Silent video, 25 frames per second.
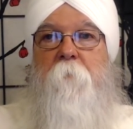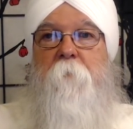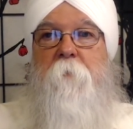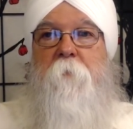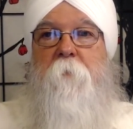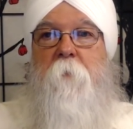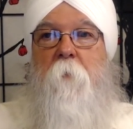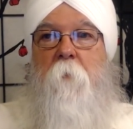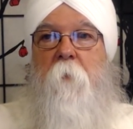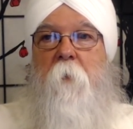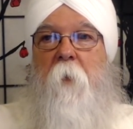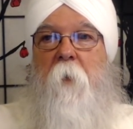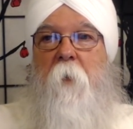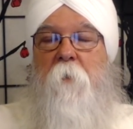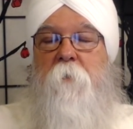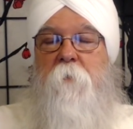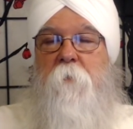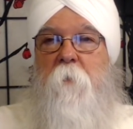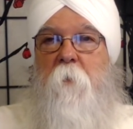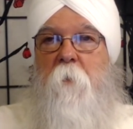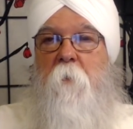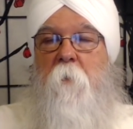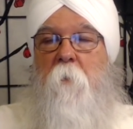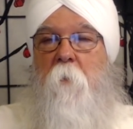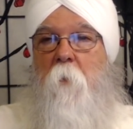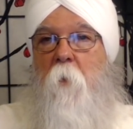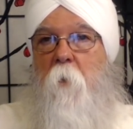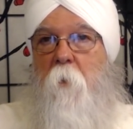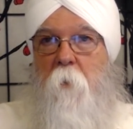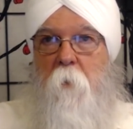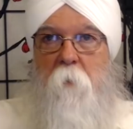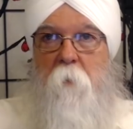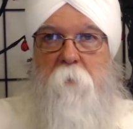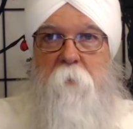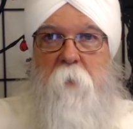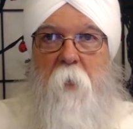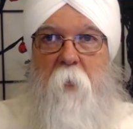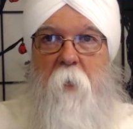So it actually, the longer
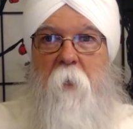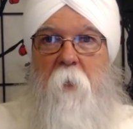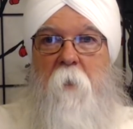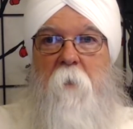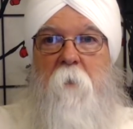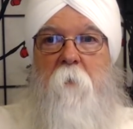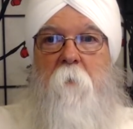you take it,